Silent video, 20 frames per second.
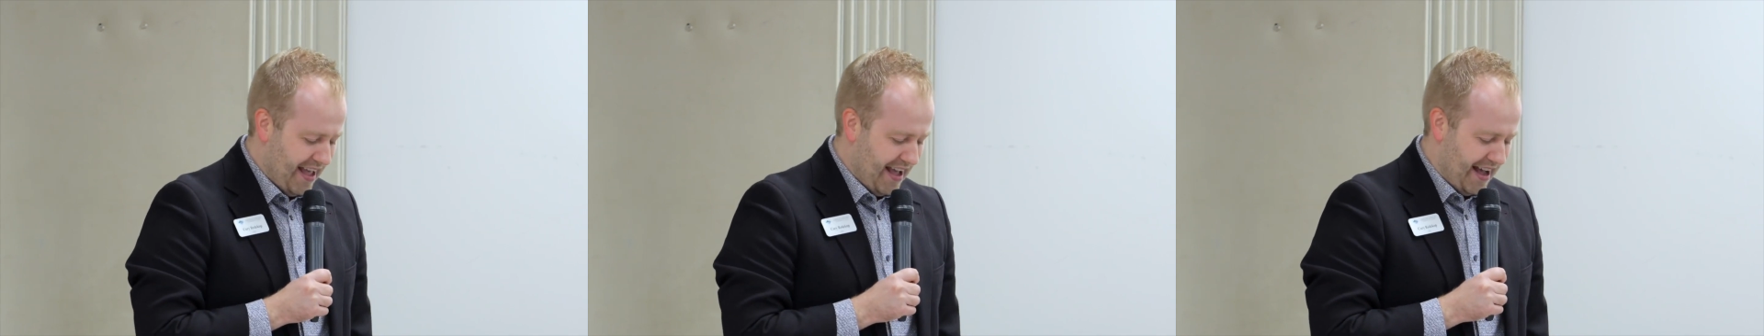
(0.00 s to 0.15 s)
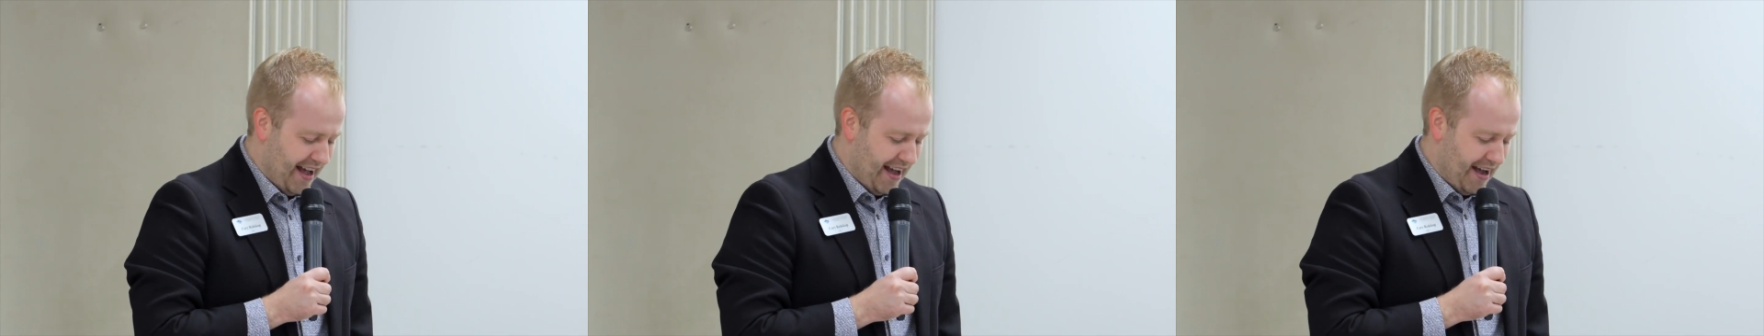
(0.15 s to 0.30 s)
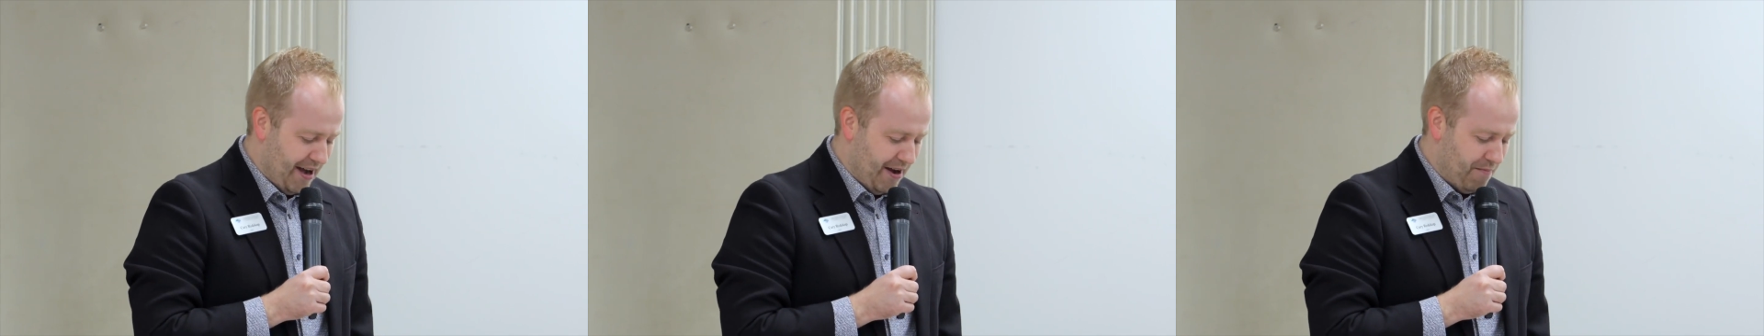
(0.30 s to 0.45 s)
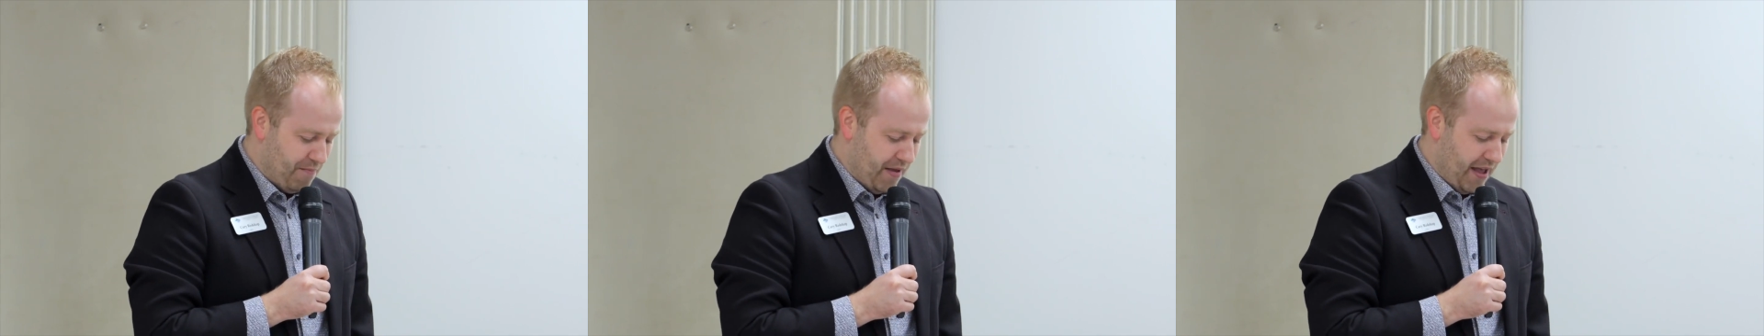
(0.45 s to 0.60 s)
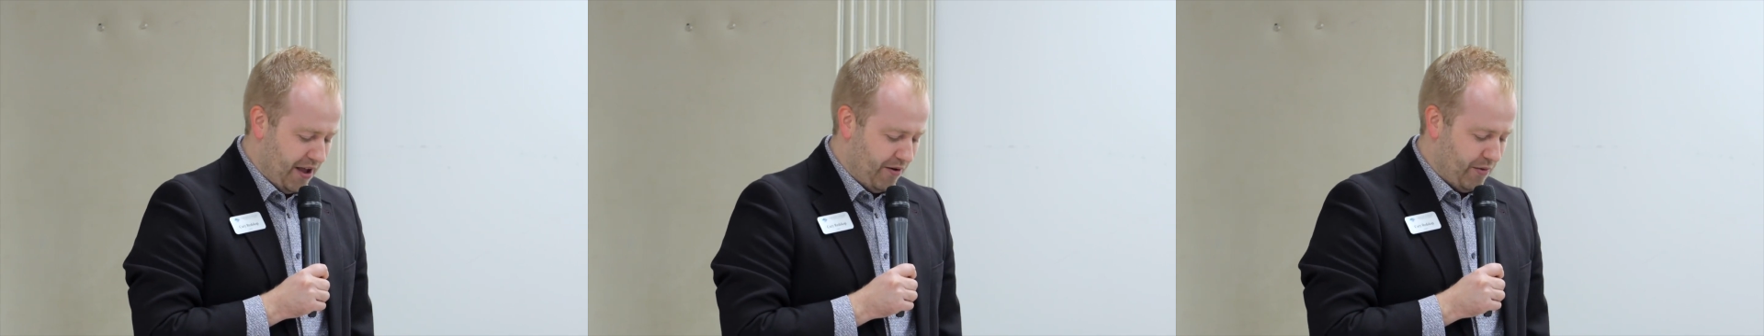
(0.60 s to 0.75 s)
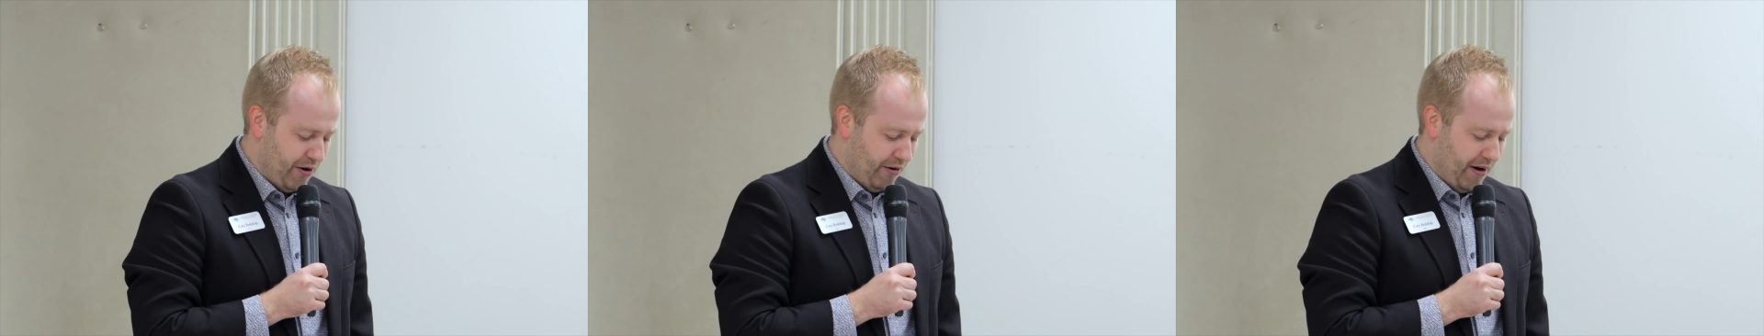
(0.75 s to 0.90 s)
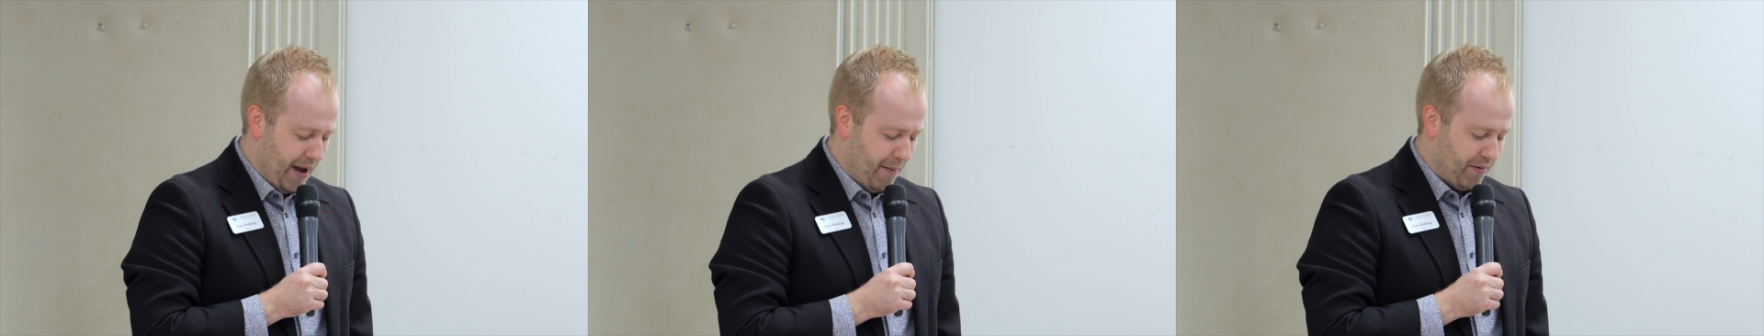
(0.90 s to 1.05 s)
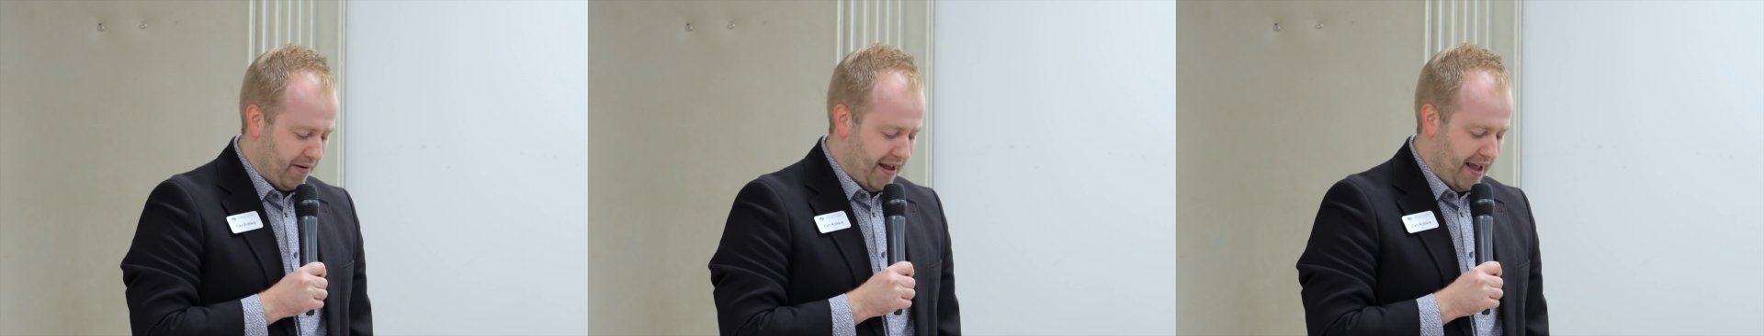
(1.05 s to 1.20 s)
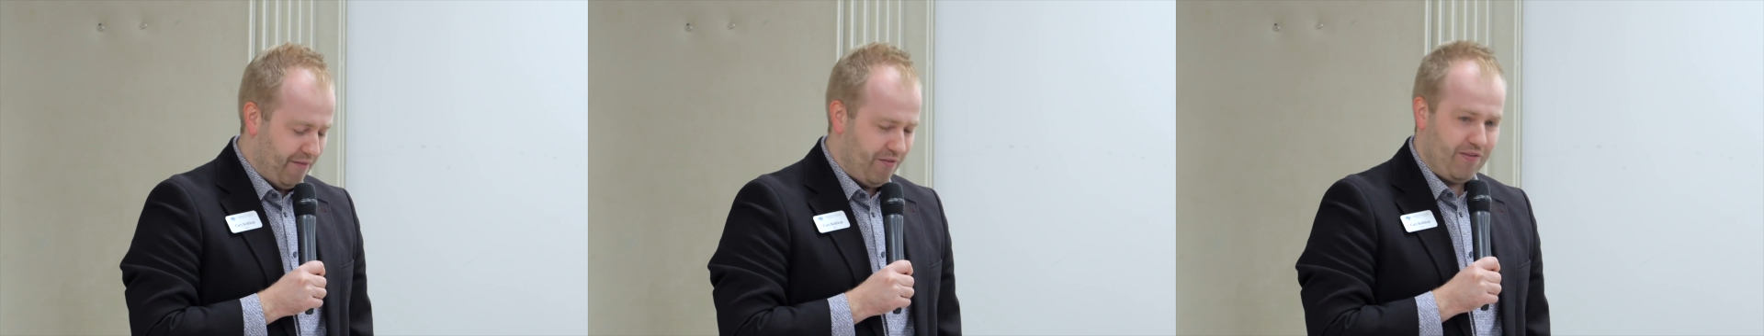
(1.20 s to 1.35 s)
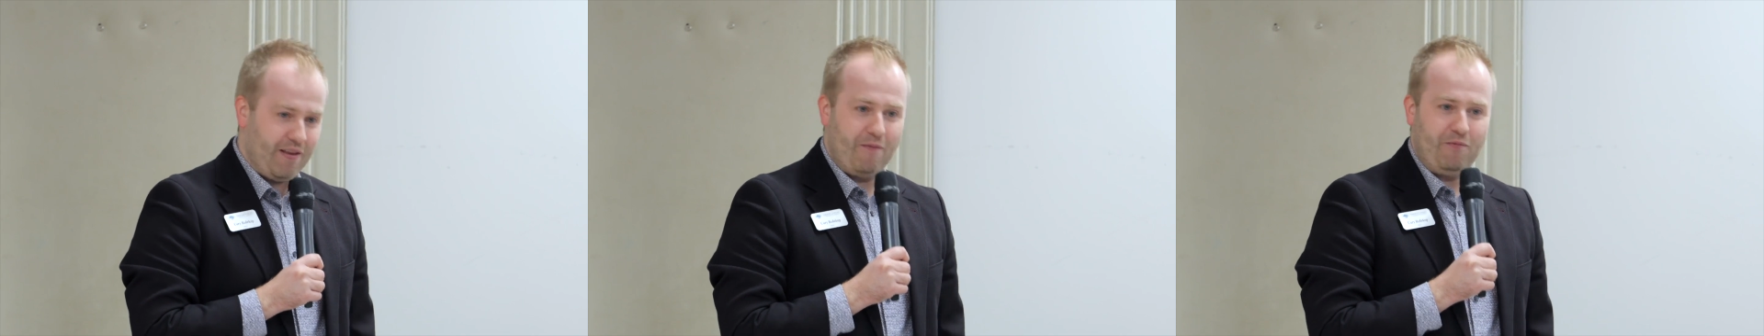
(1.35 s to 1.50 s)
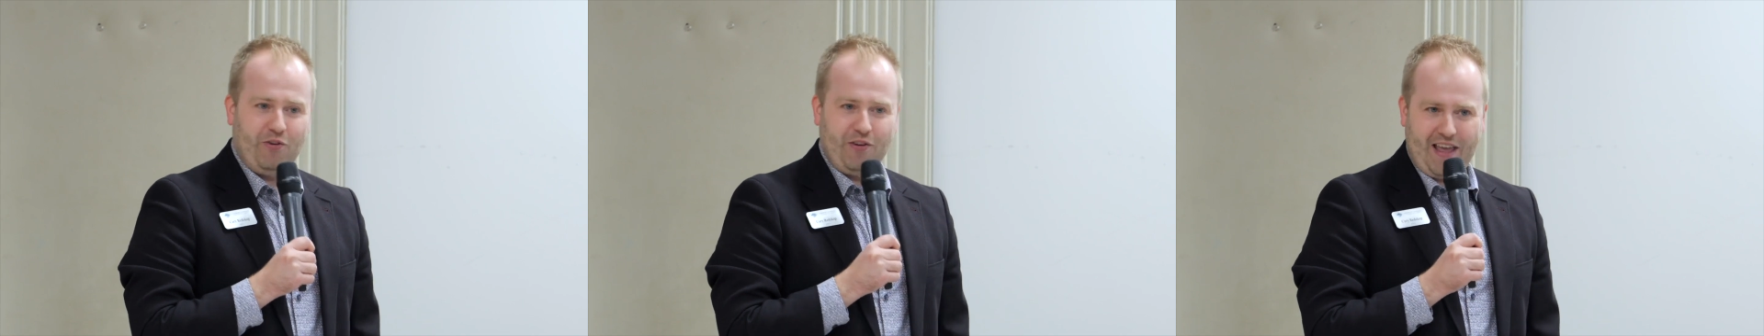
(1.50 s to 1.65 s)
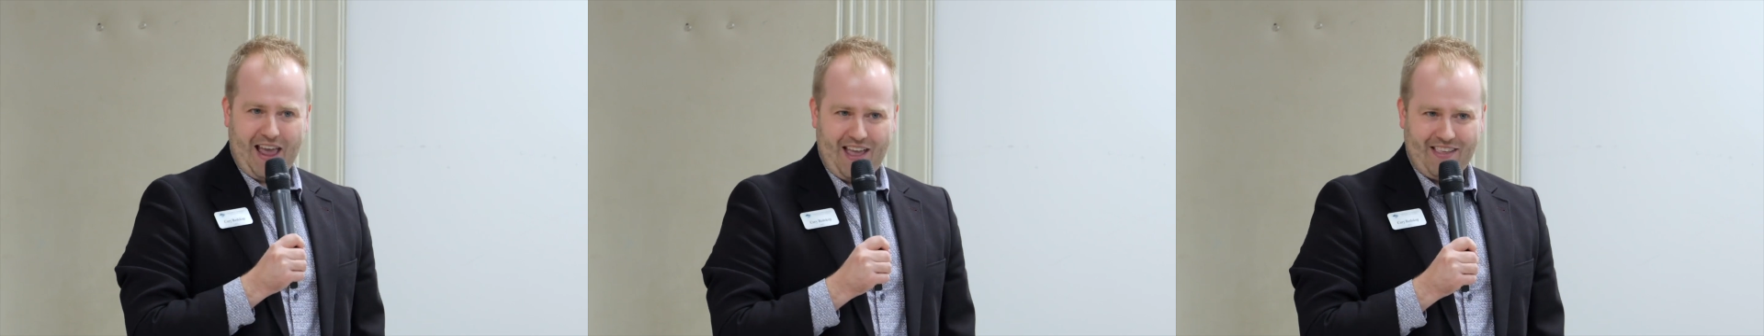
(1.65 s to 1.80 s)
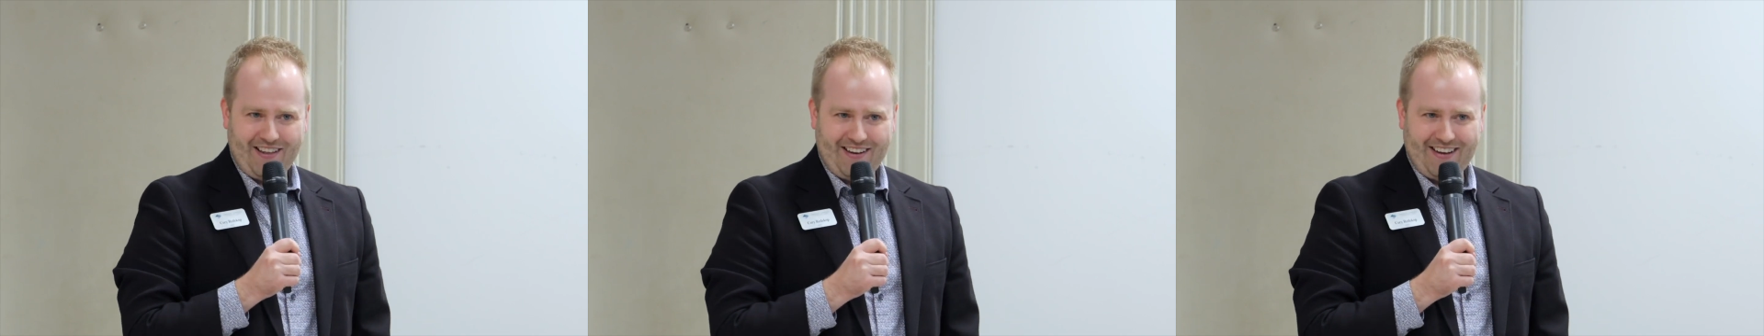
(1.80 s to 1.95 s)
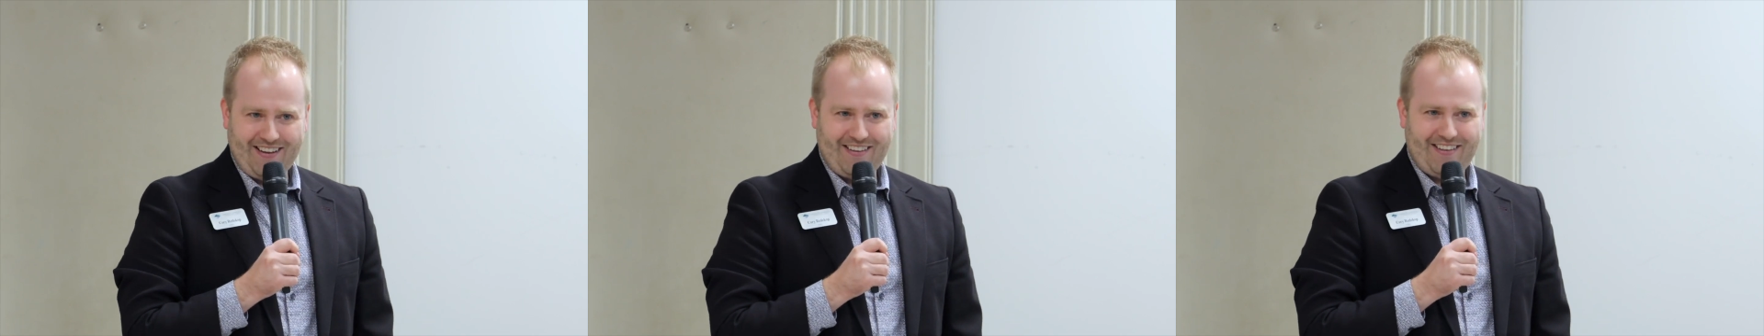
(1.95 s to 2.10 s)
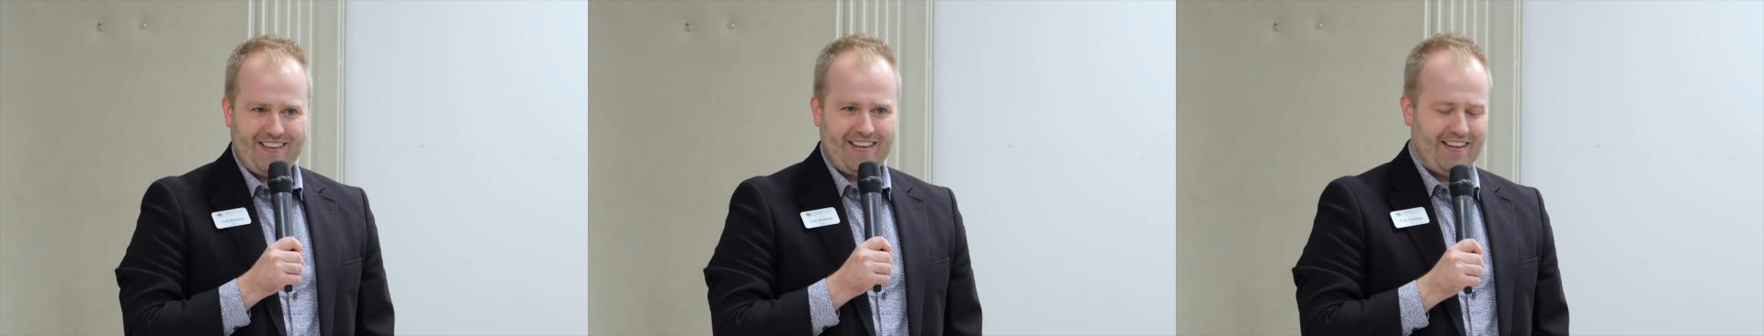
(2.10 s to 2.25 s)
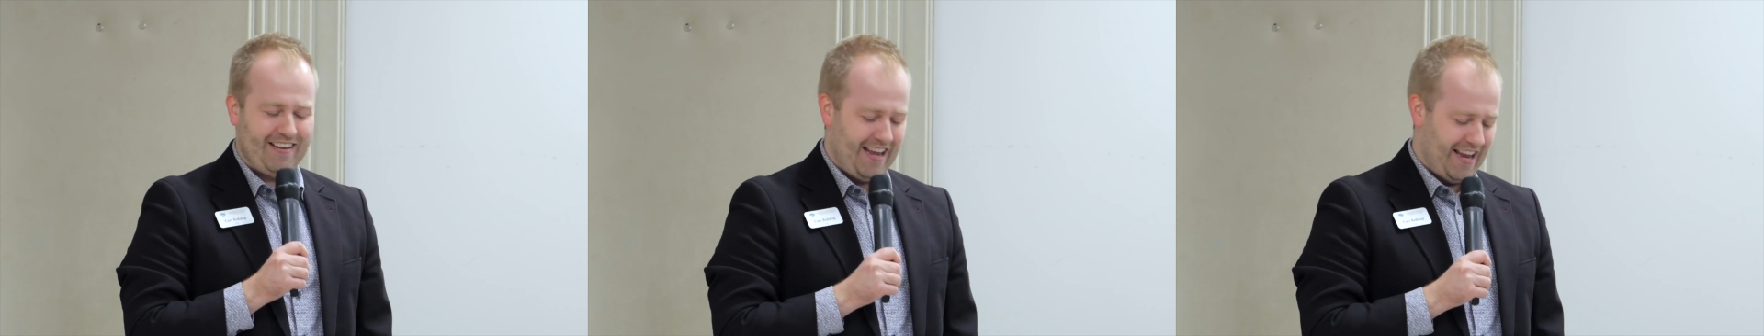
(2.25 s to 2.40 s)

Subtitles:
and we were happy to have several candidates